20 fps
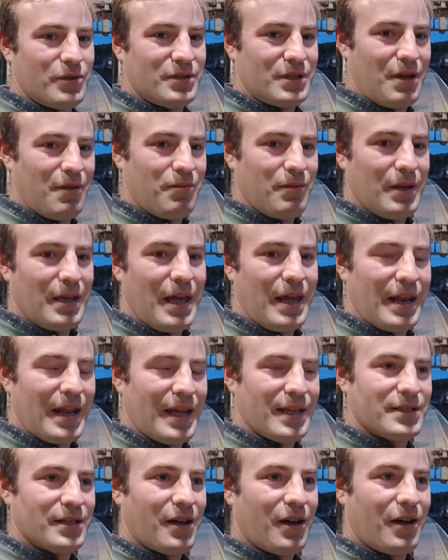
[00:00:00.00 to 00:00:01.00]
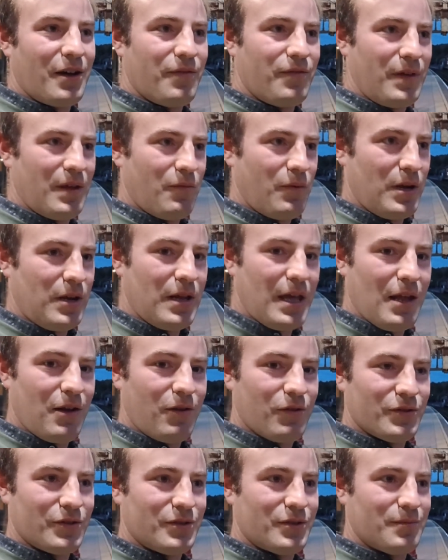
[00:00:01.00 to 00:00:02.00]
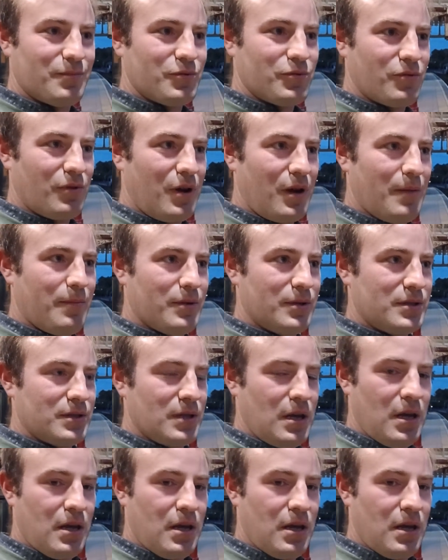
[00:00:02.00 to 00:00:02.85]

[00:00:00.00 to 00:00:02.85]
So again, that's the kind of thing, when you get lots of subscribers,